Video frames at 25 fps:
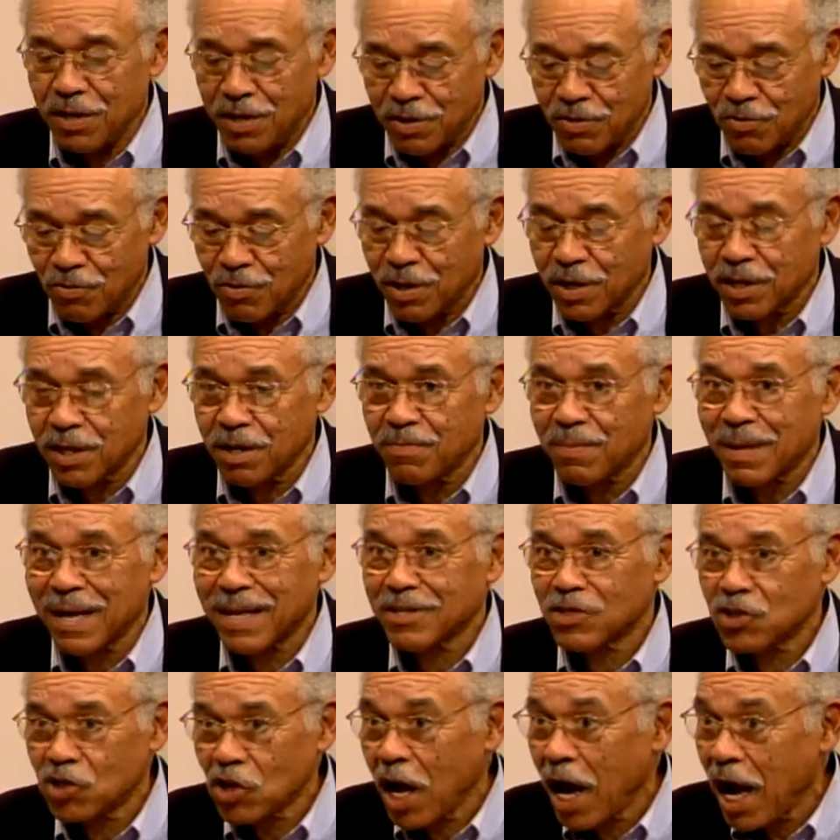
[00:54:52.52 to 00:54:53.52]
in Oregon about
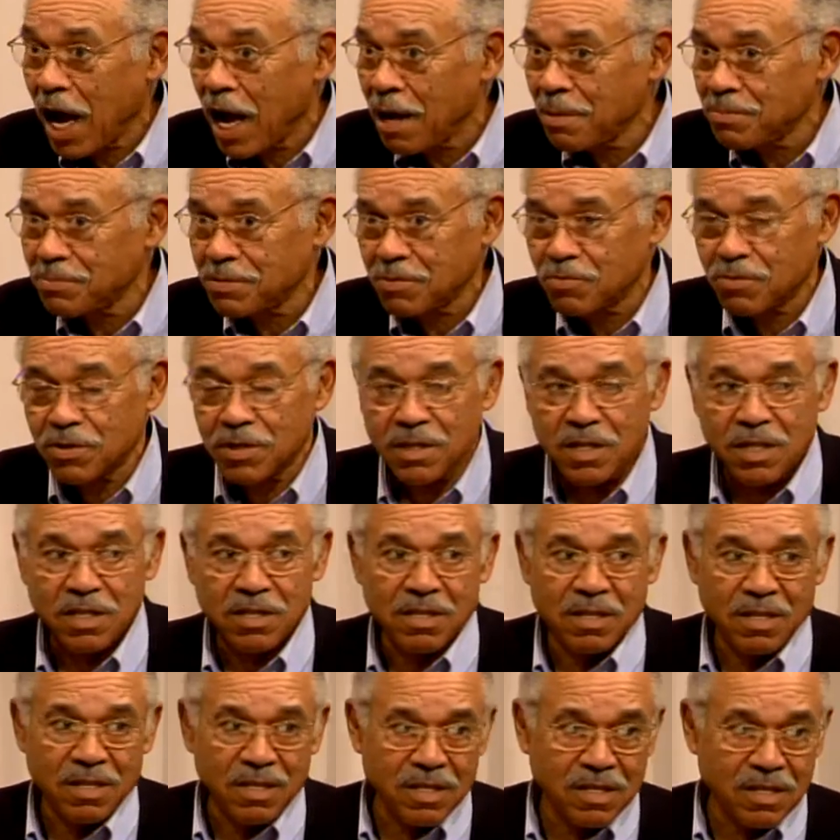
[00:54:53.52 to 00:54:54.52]
jobs and what
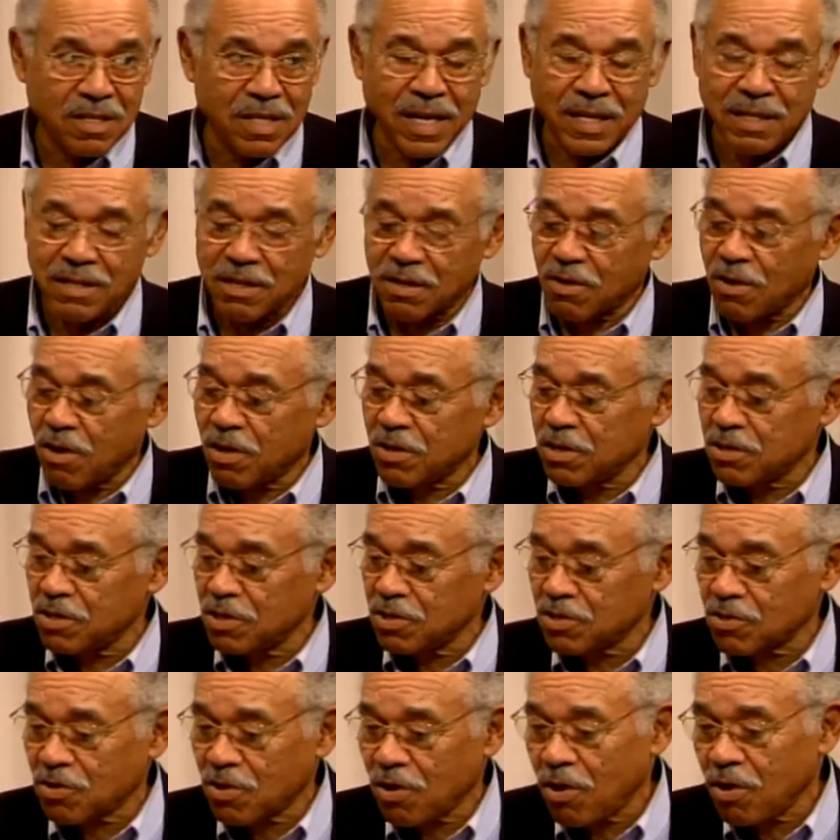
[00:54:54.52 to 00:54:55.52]
just like the caller
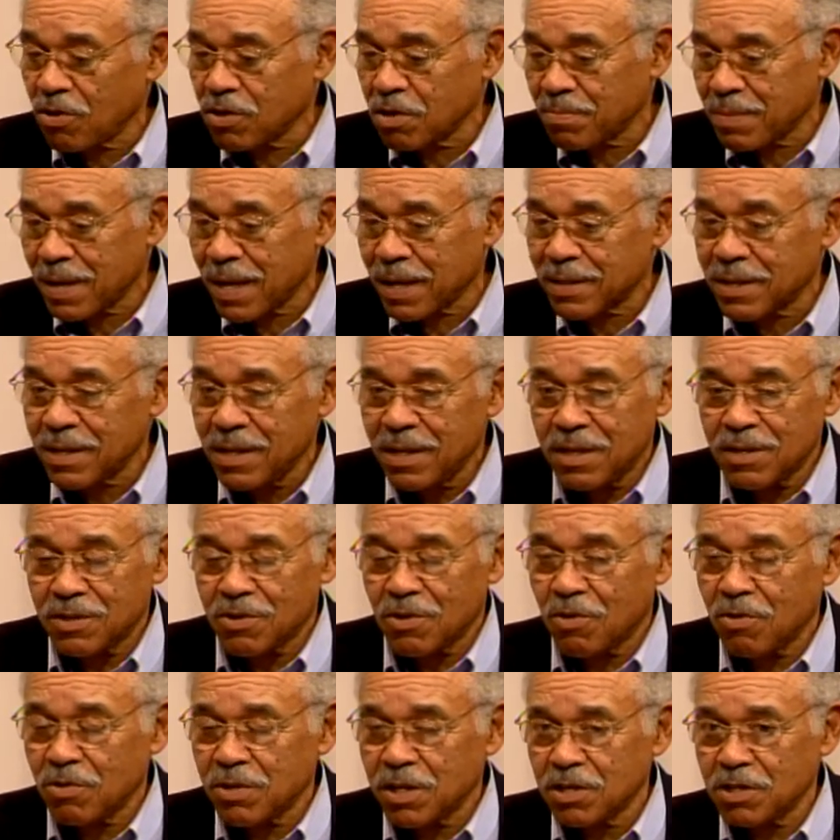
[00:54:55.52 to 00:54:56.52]
just called about the
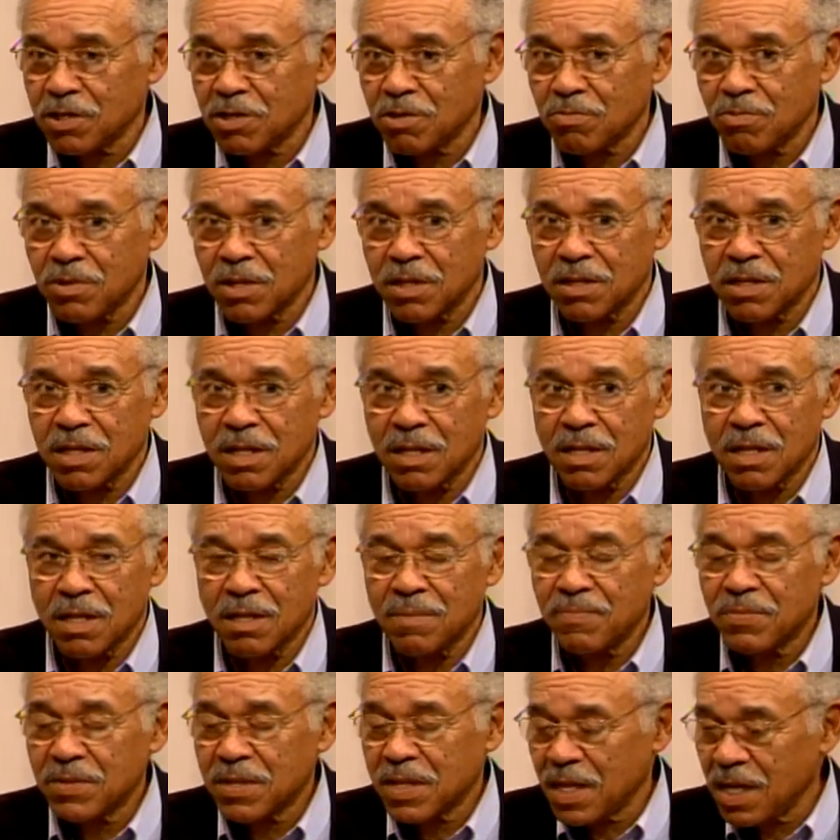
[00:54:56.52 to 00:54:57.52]
whole issue with the uh,
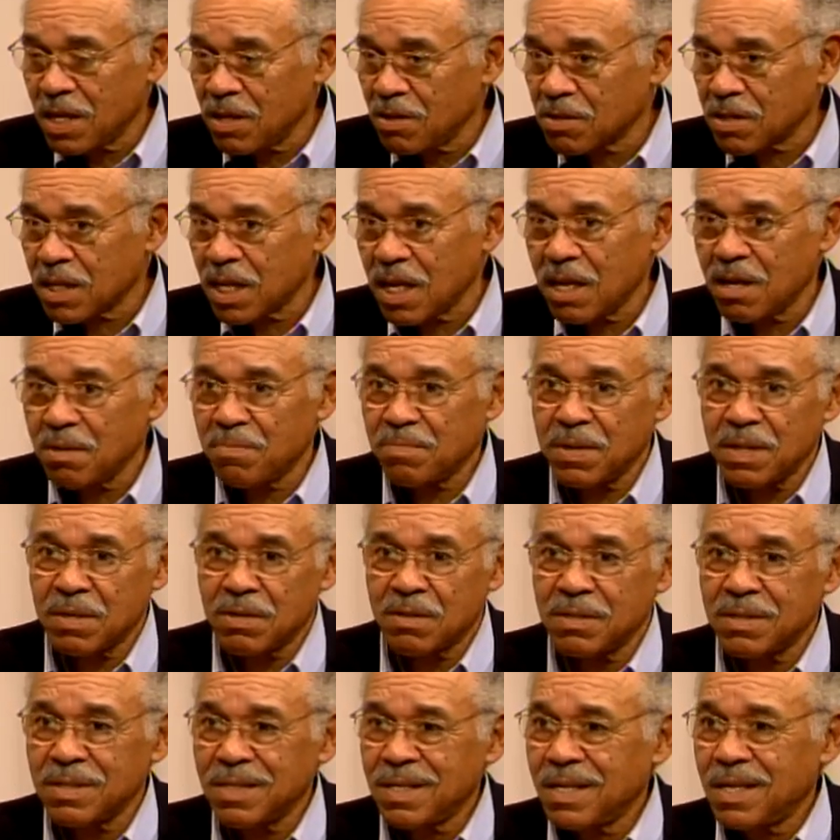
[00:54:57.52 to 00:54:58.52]
the health care
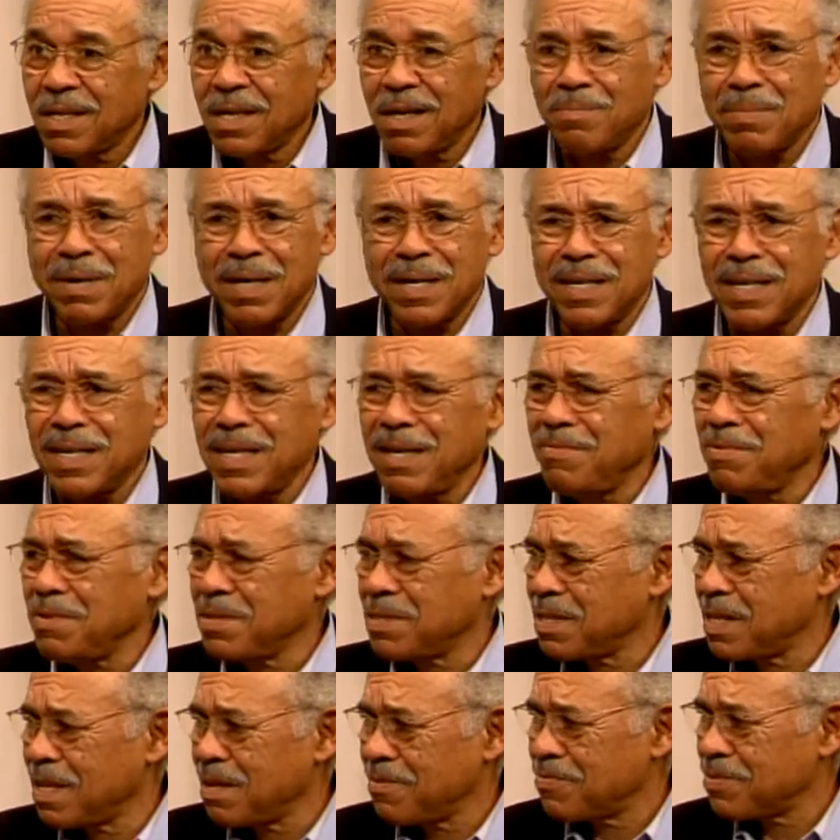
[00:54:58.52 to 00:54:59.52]
bill, about
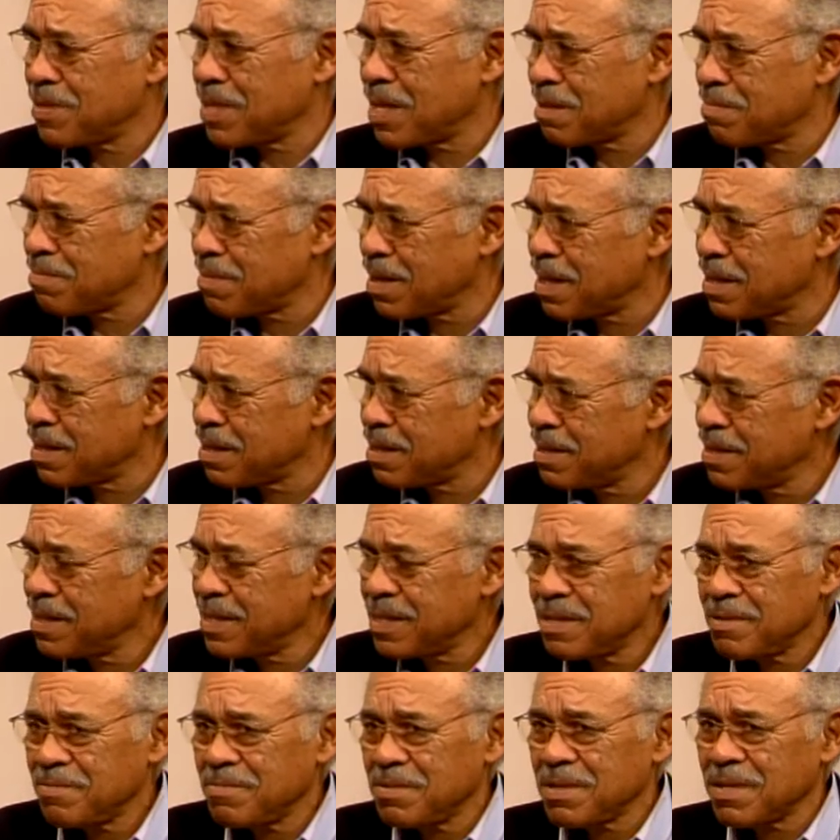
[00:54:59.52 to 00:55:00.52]
everything for that matter.
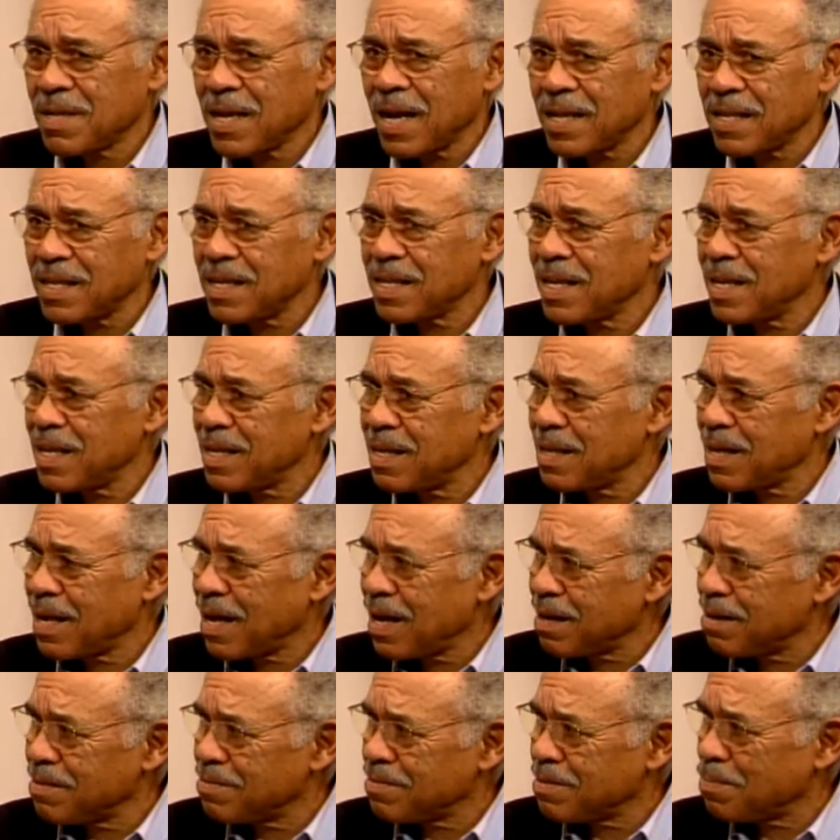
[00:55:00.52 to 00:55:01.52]
We got to get
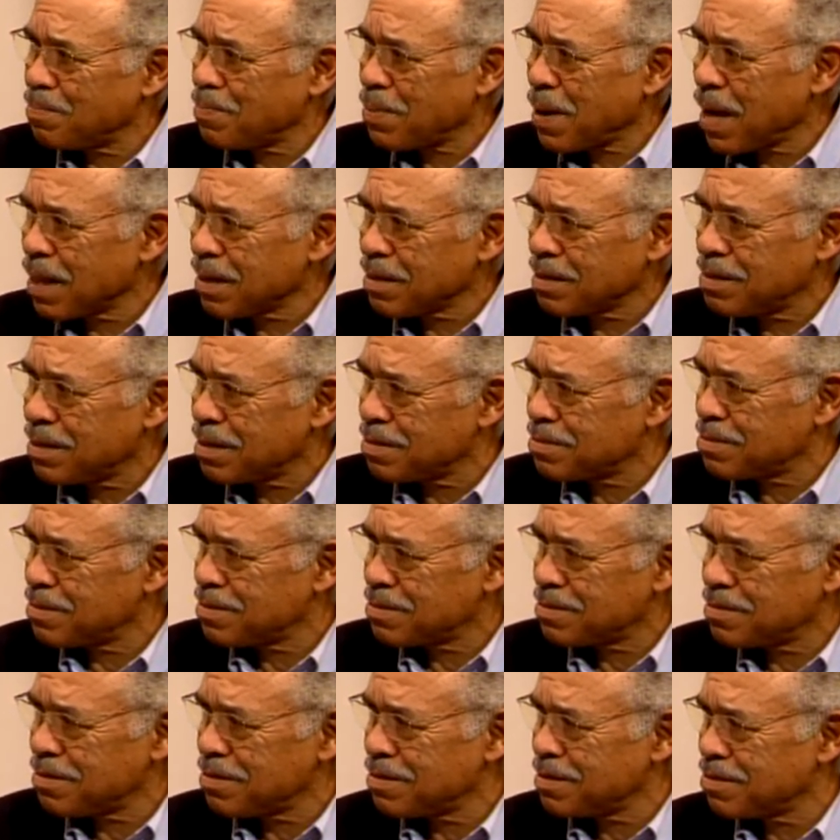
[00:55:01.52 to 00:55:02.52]
out of the politics to a
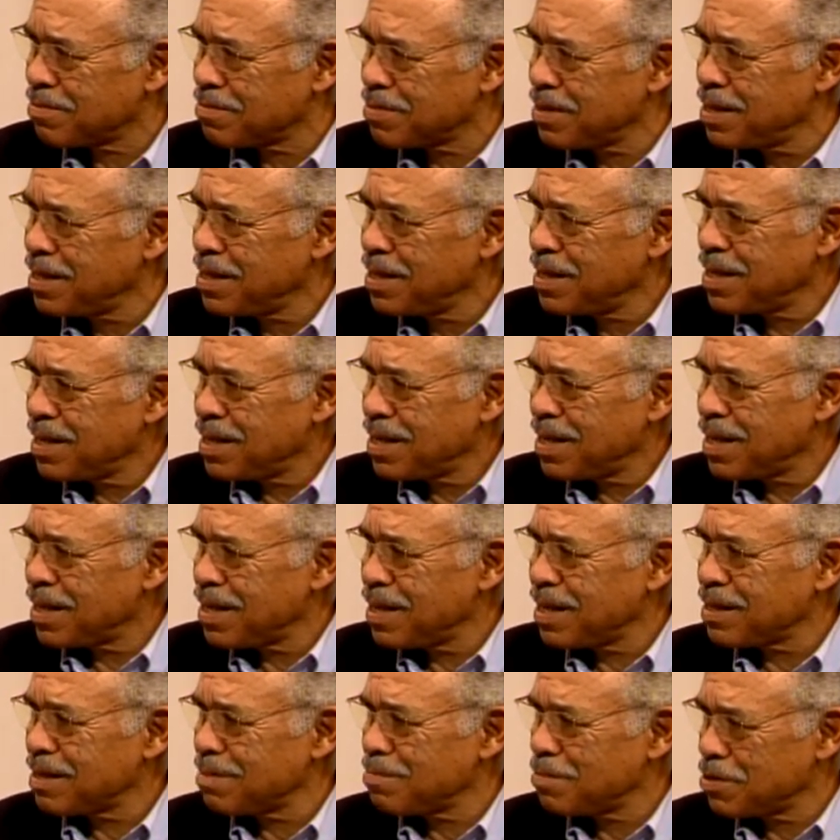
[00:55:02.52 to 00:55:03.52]
certain degree and
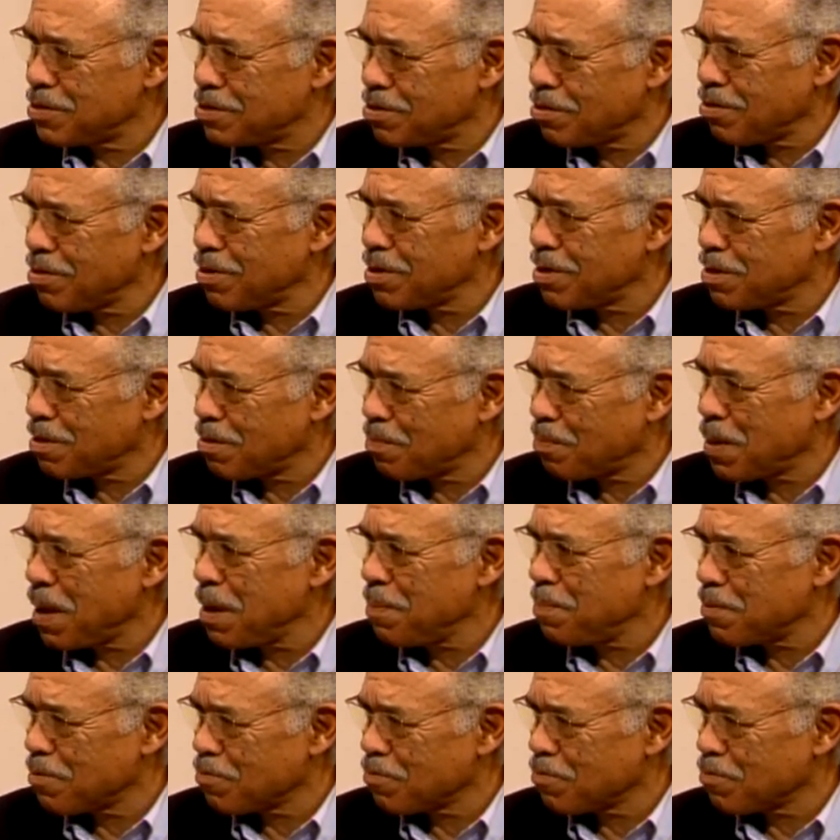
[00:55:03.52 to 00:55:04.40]
let the majority of the people